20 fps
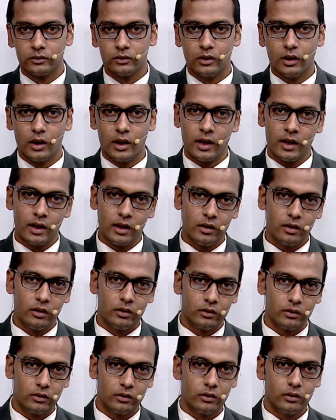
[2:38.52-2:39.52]
are
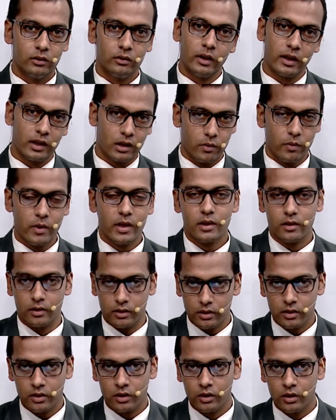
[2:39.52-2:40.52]
the
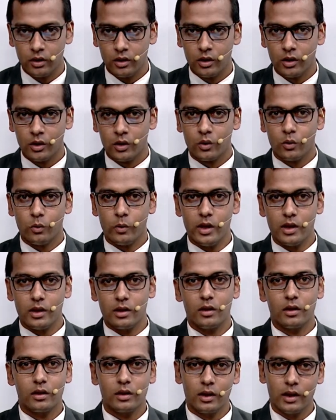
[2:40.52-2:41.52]
expressions
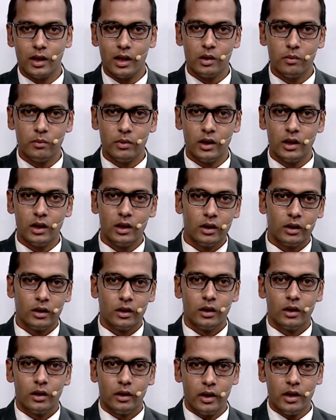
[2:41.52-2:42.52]
which can be
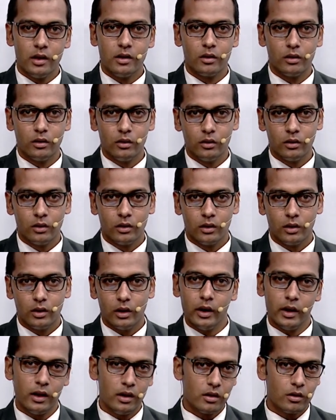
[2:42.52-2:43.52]
written
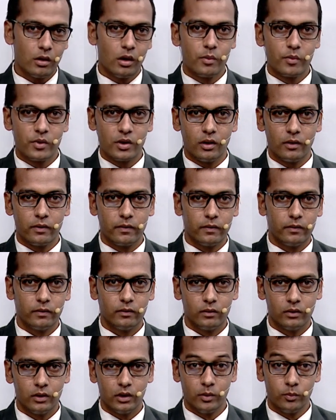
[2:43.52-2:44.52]
in terms of
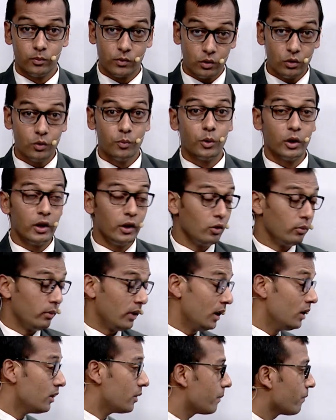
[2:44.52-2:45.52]
two
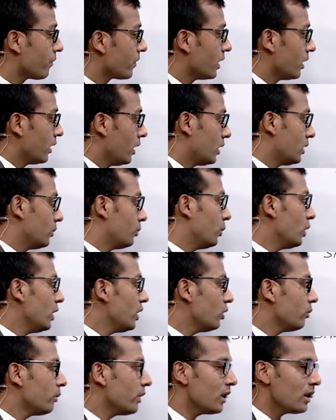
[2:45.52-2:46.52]
polynomials. Here the
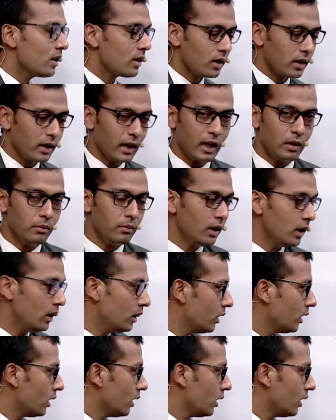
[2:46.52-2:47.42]
polynomials can be